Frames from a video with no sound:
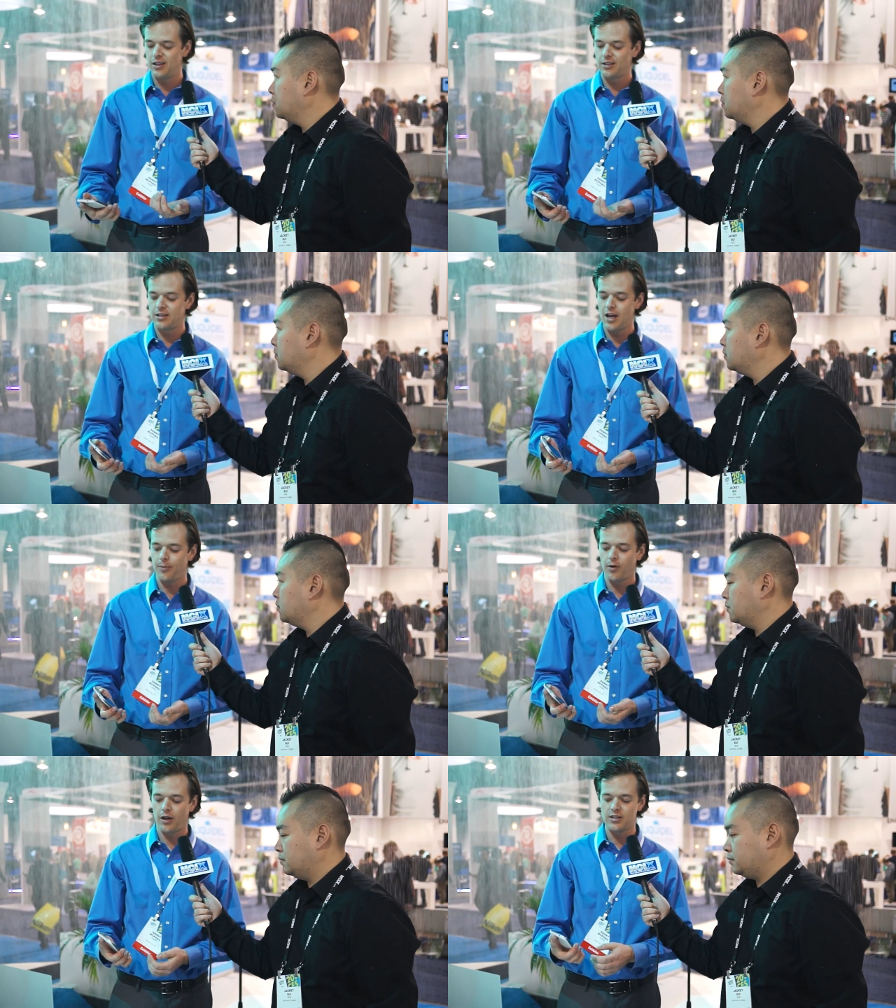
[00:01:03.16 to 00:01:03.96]

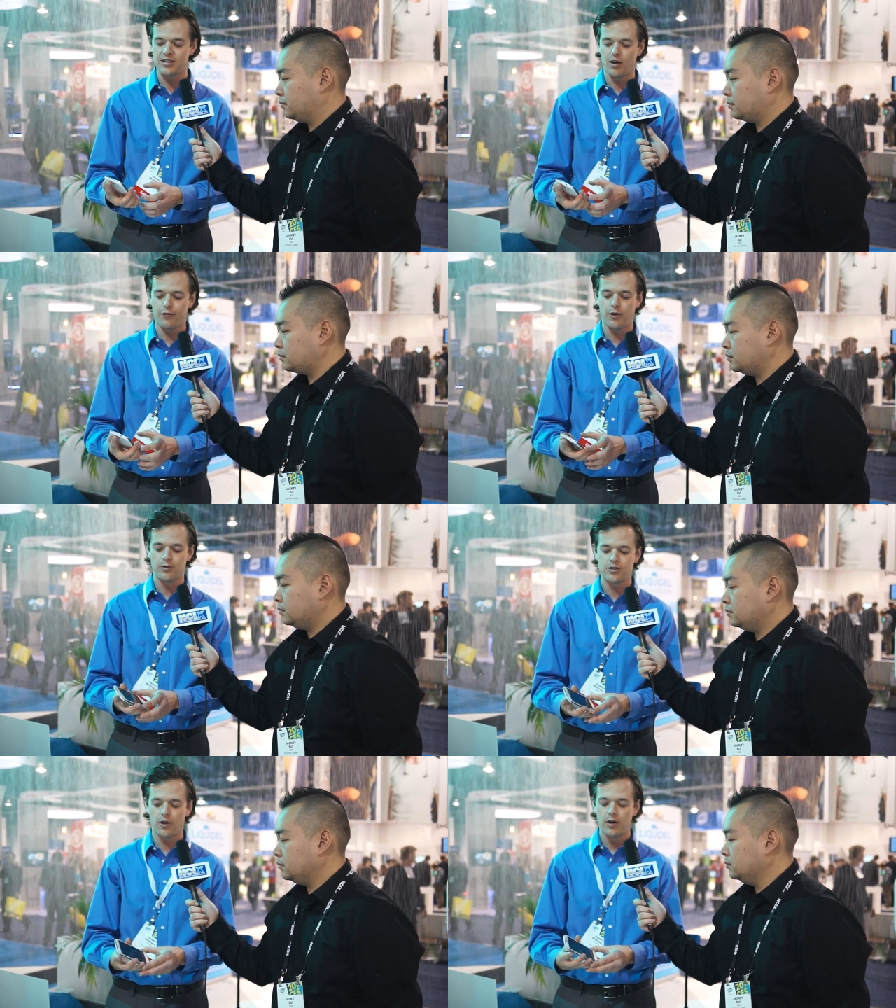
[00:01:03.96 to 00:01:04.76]
Speaker 1: example on a cell
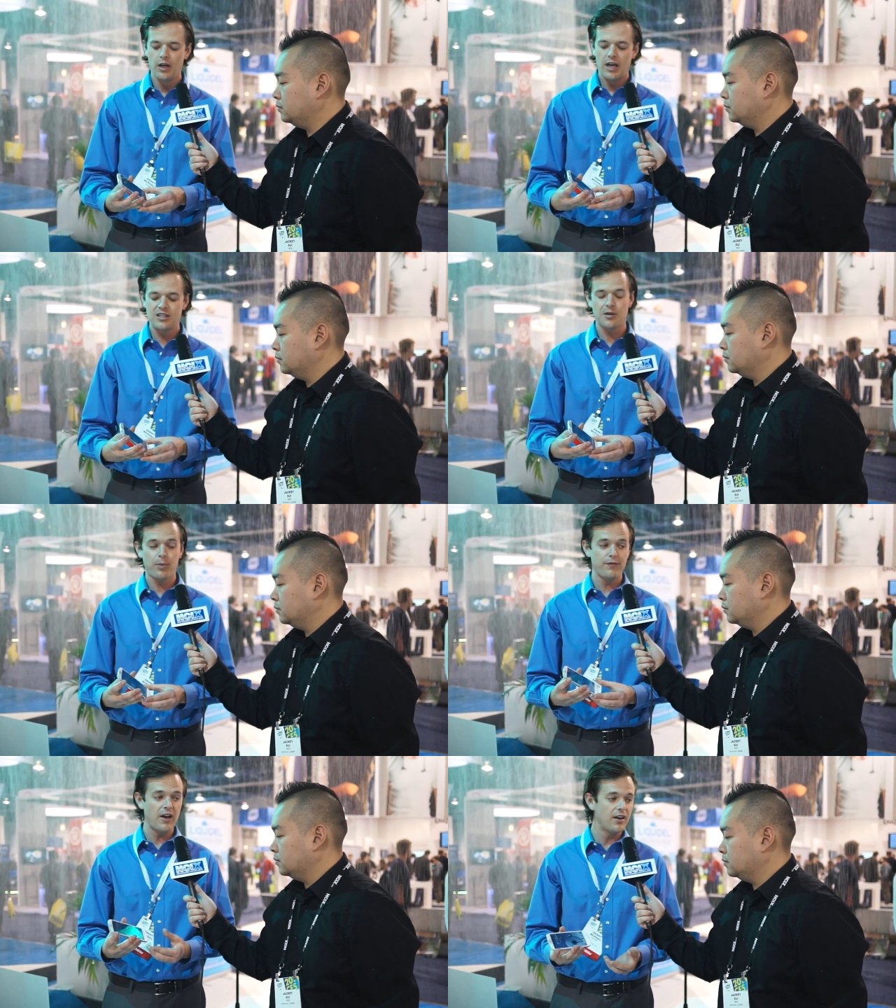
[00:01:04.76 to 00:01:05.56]
phone. So it's a
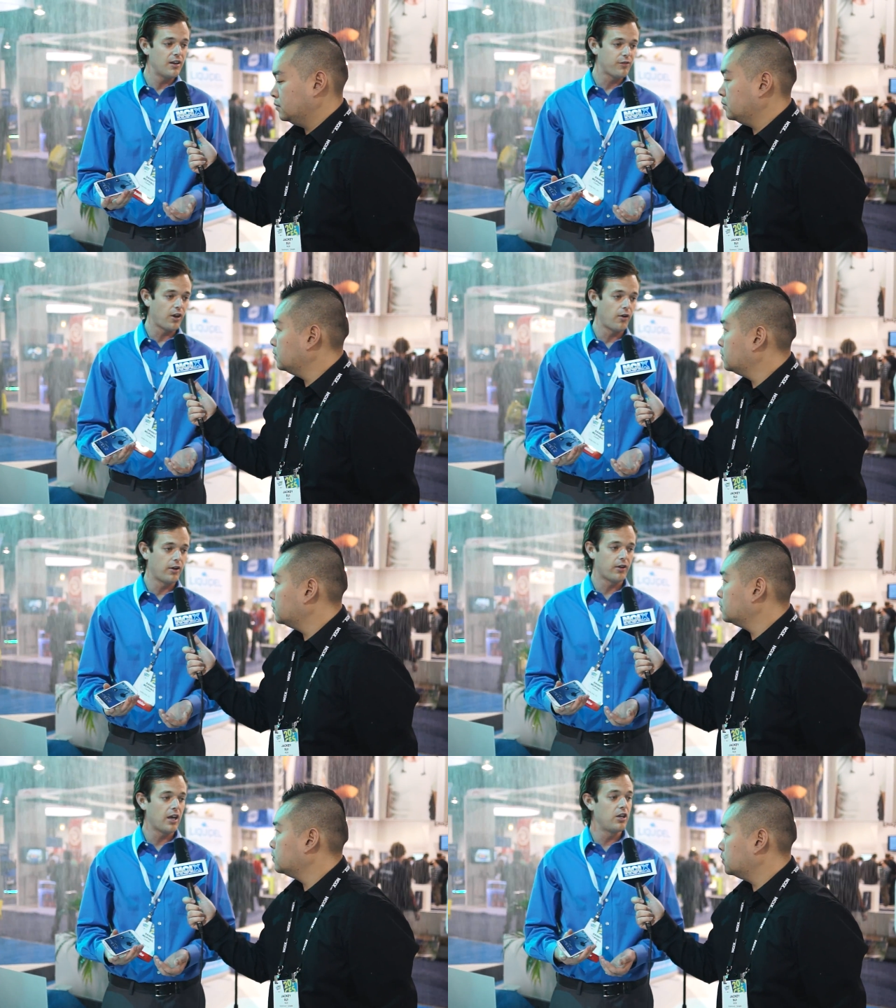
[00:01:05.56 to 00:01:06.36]
preventative coating, okay?